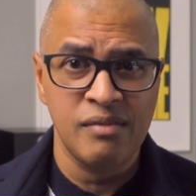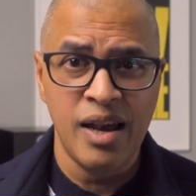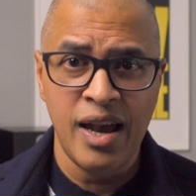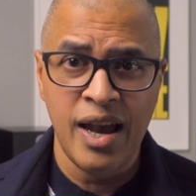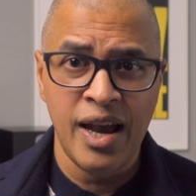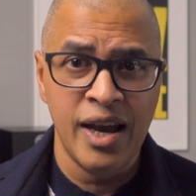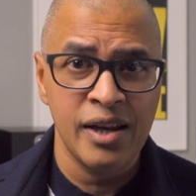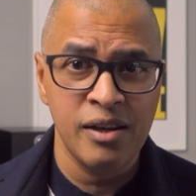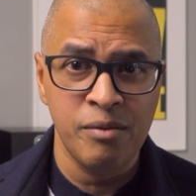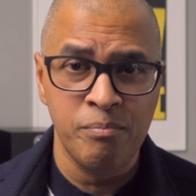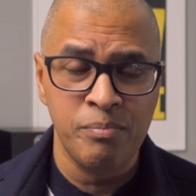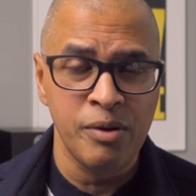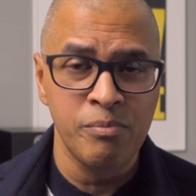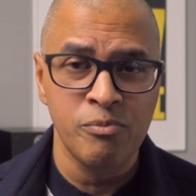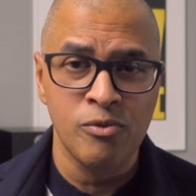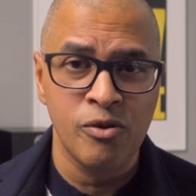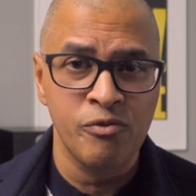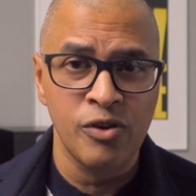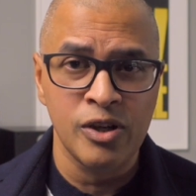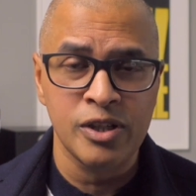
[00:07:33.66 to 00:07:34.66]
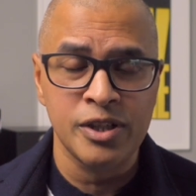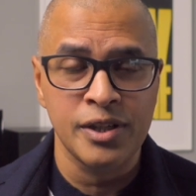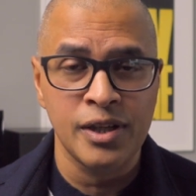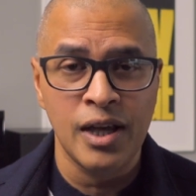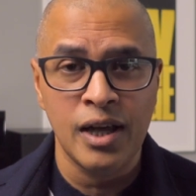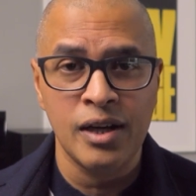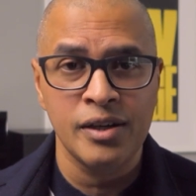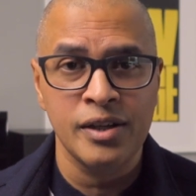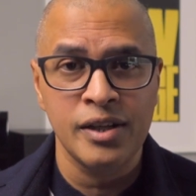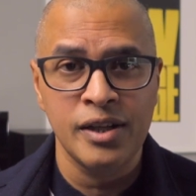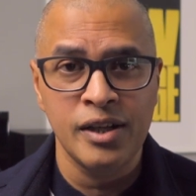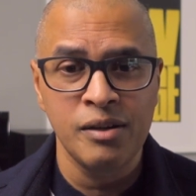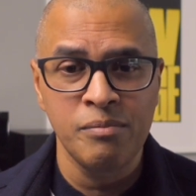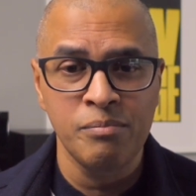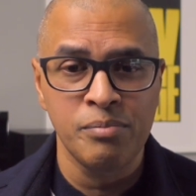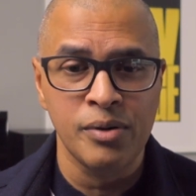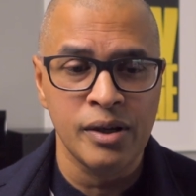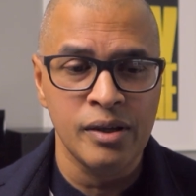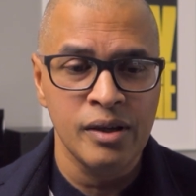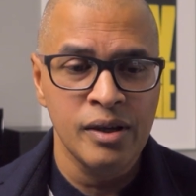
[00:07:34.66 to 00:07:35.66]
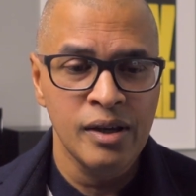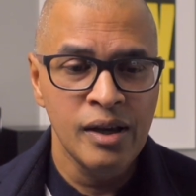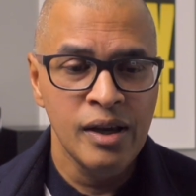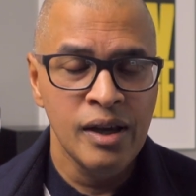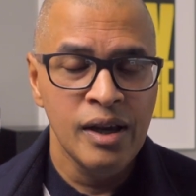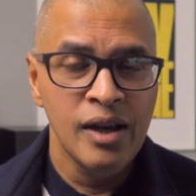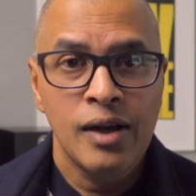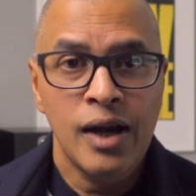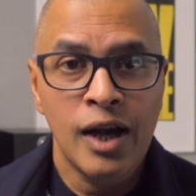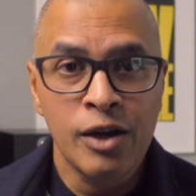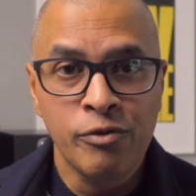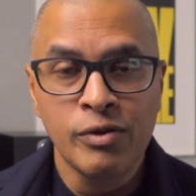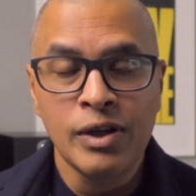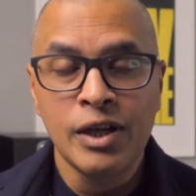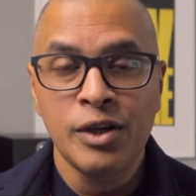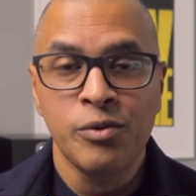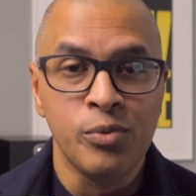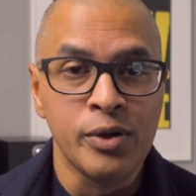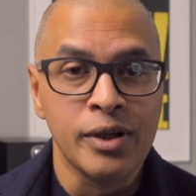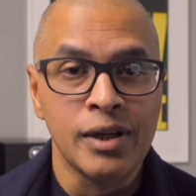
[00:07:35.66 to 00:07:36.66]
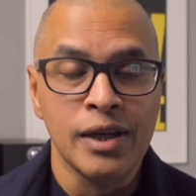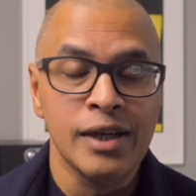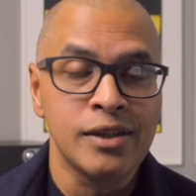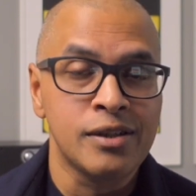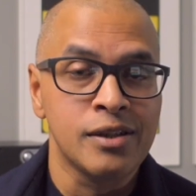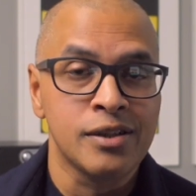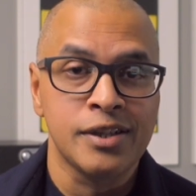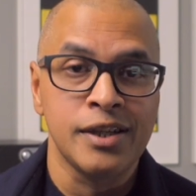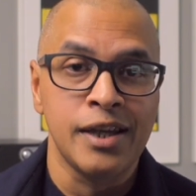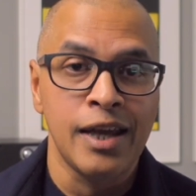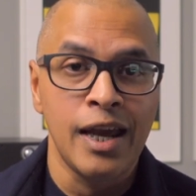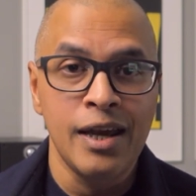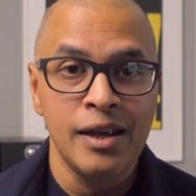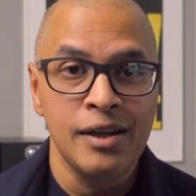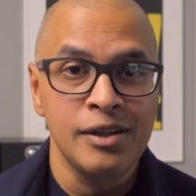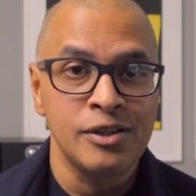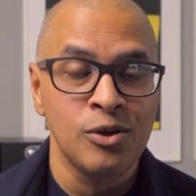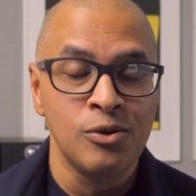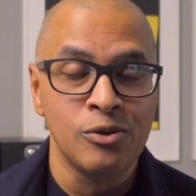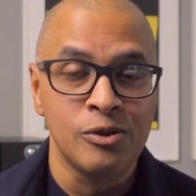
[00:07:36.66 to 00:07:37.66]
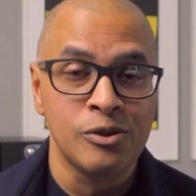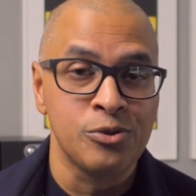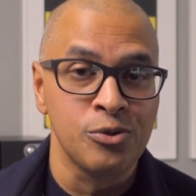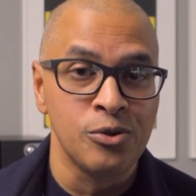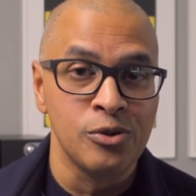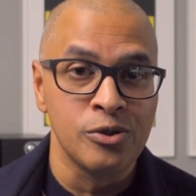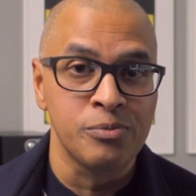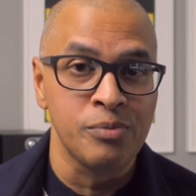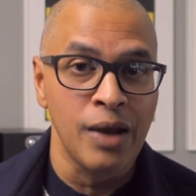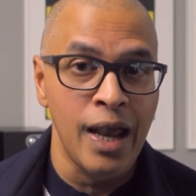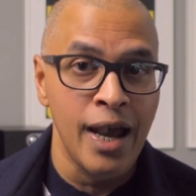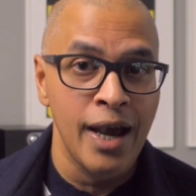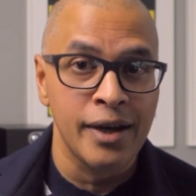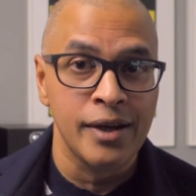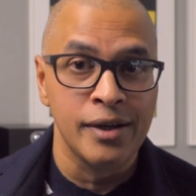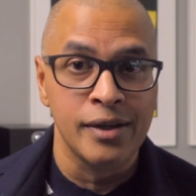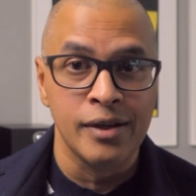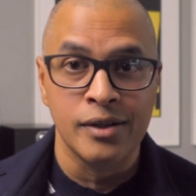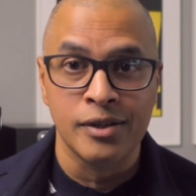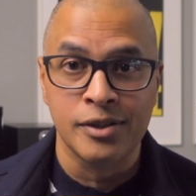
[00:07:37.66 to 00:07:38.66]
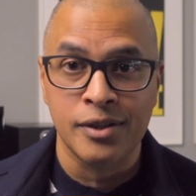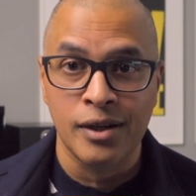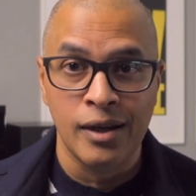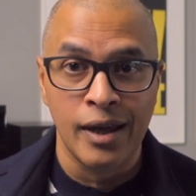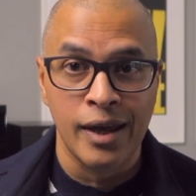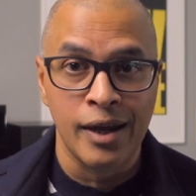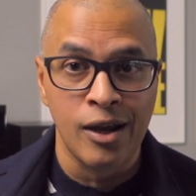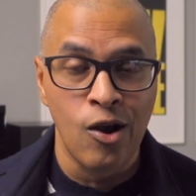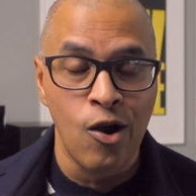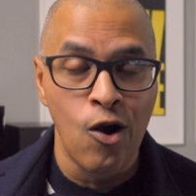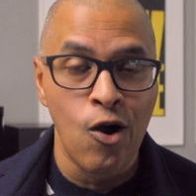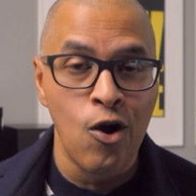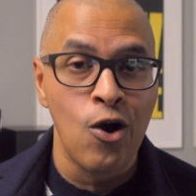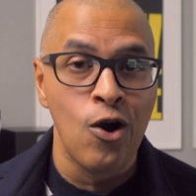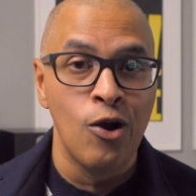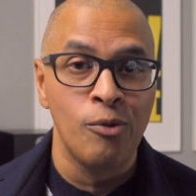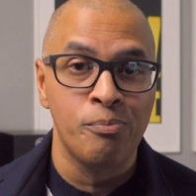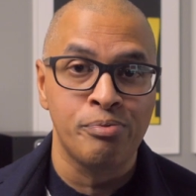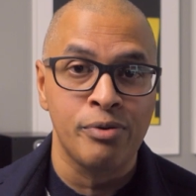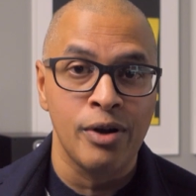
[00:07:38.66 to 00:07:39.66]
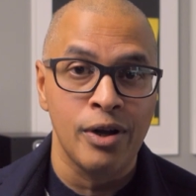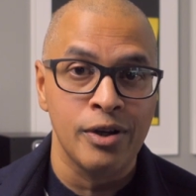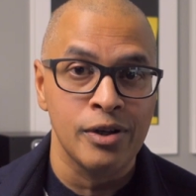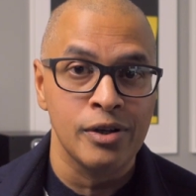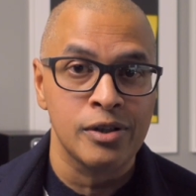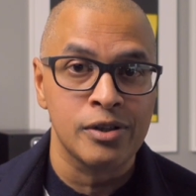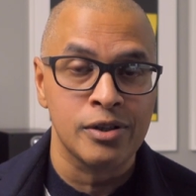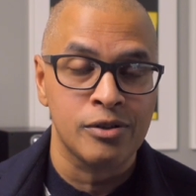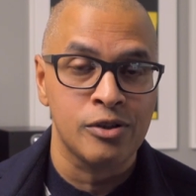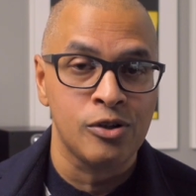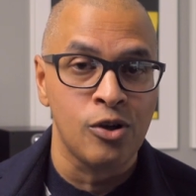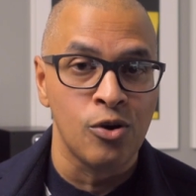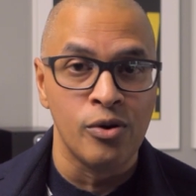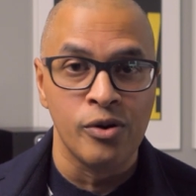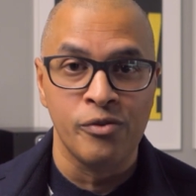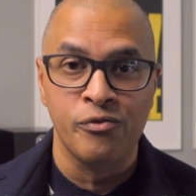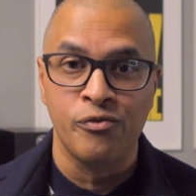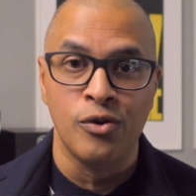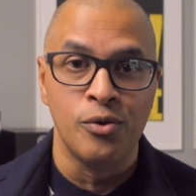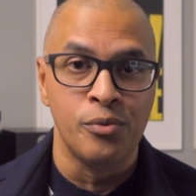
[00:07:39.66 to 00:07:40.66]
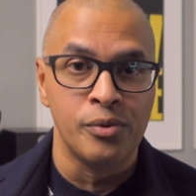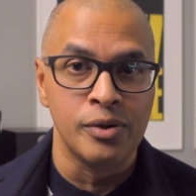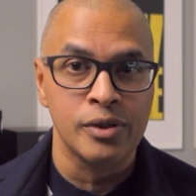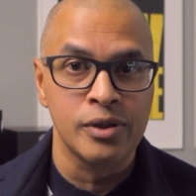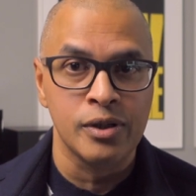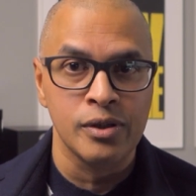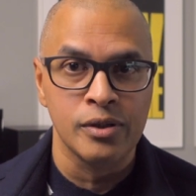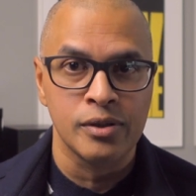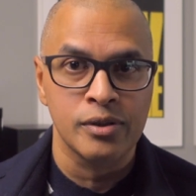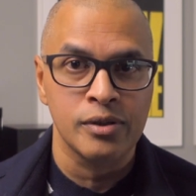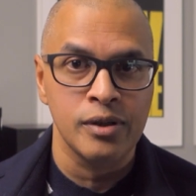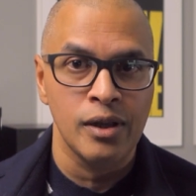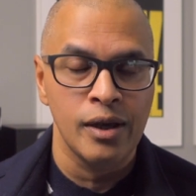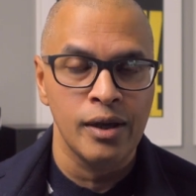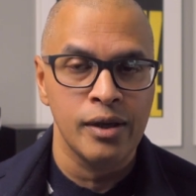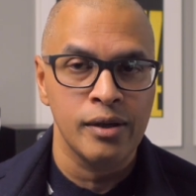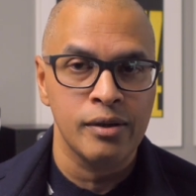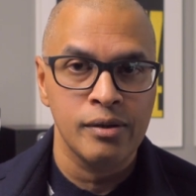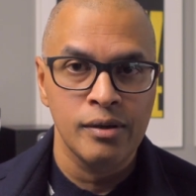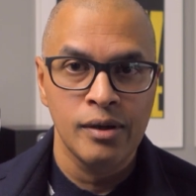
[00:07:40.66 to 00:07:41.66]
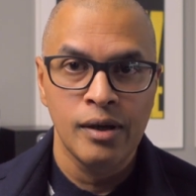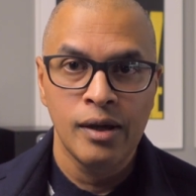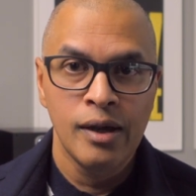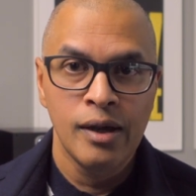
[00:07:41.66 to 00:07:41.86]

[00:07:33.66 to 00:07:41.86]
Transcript: add a bit more functionality in, but I really would like to see tone controls added into like all products going forward because like